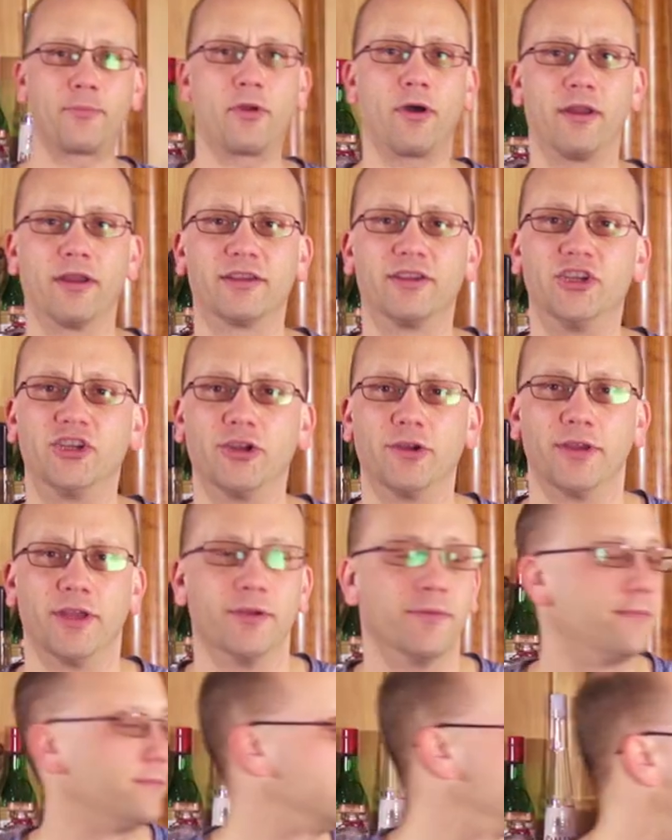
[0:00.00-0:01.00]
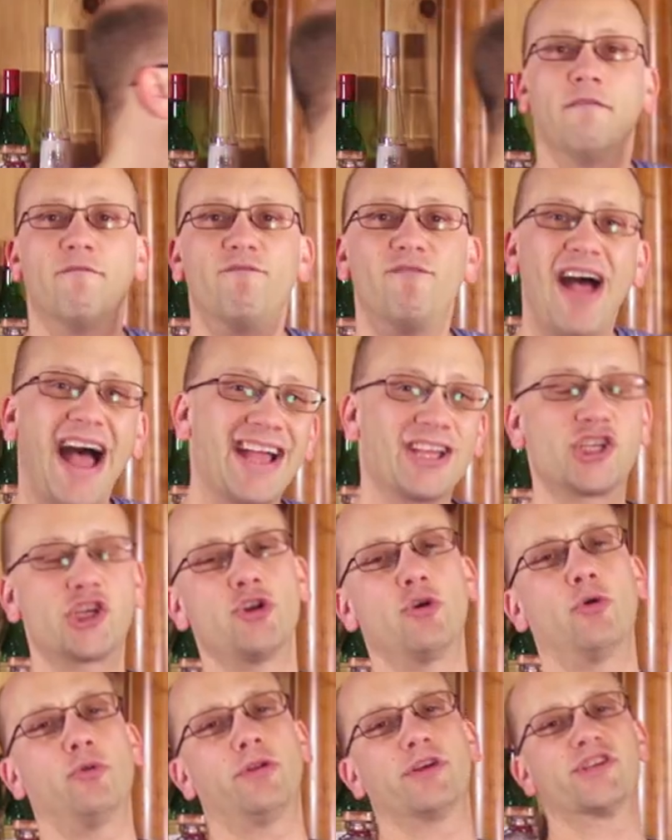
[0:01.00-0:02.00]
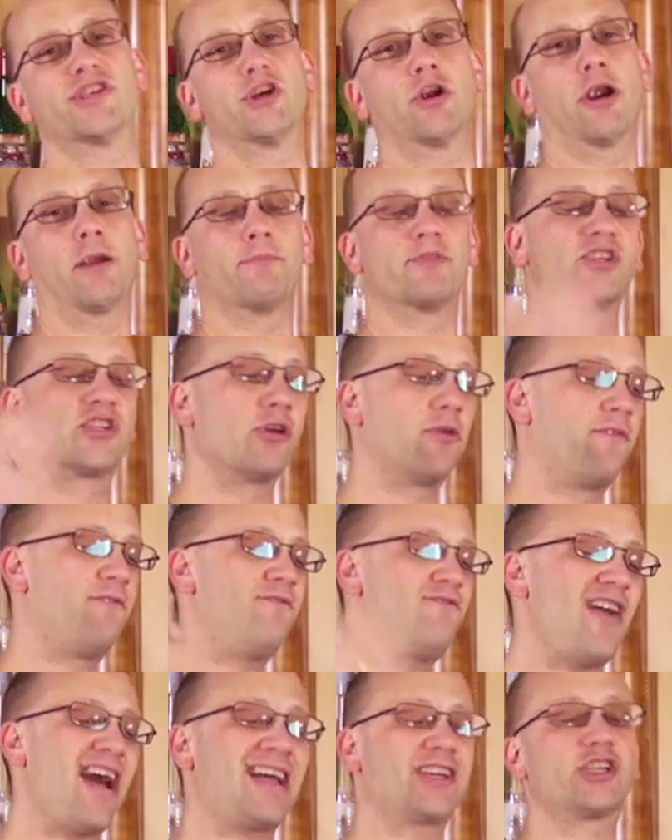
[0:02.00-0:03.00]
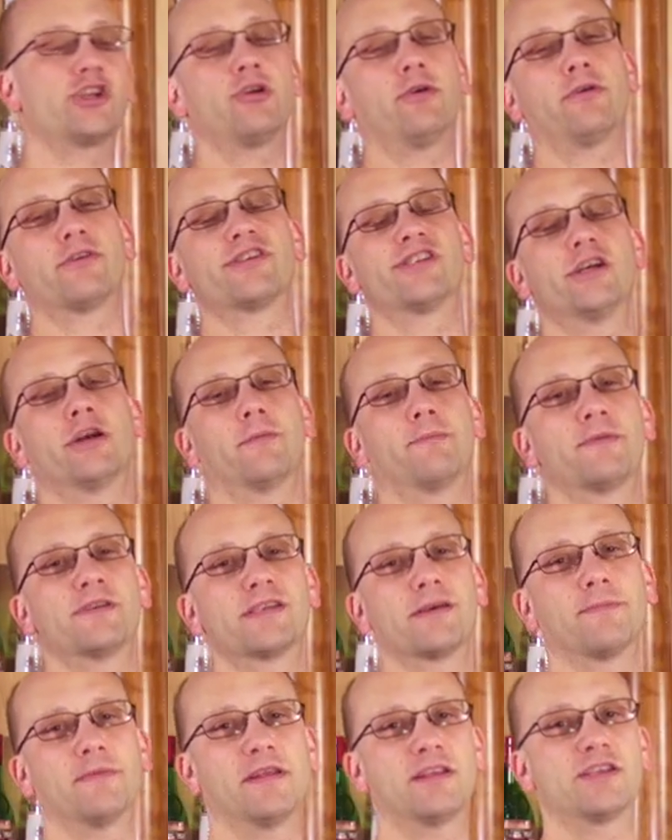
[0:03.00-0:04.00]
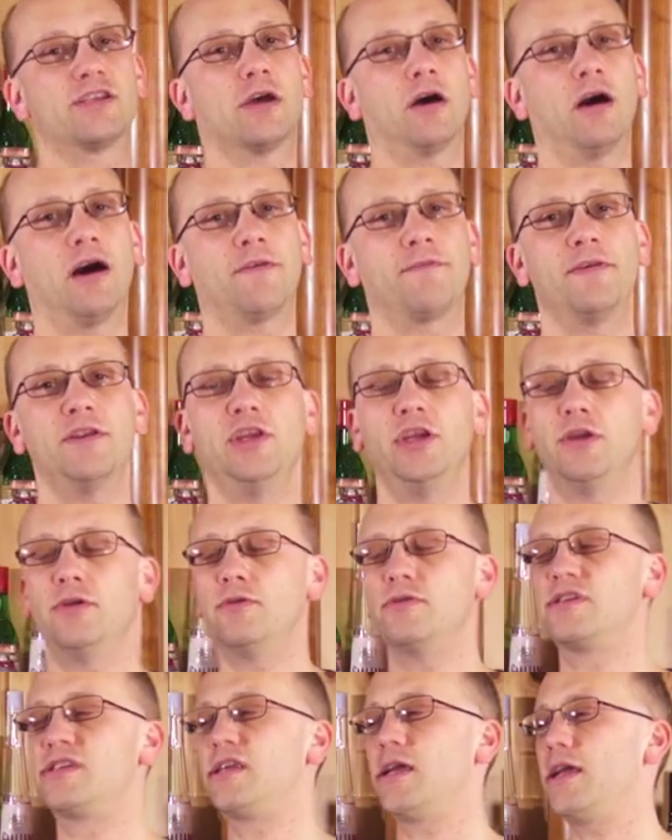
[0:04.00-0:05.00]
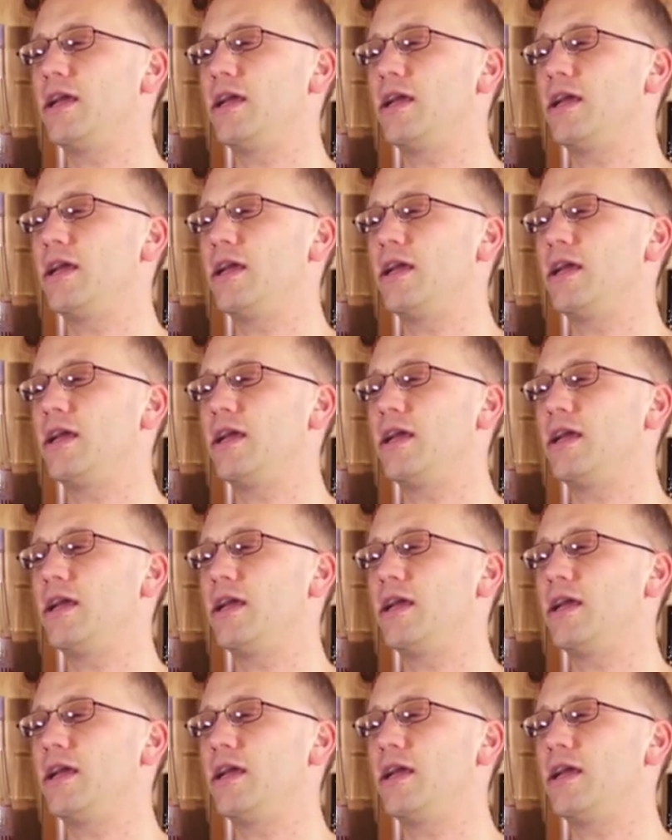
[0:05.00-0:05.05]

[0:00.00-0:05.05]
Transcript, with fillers: product to show you. Fassionola syrup. So fassionola syrup is something that's often used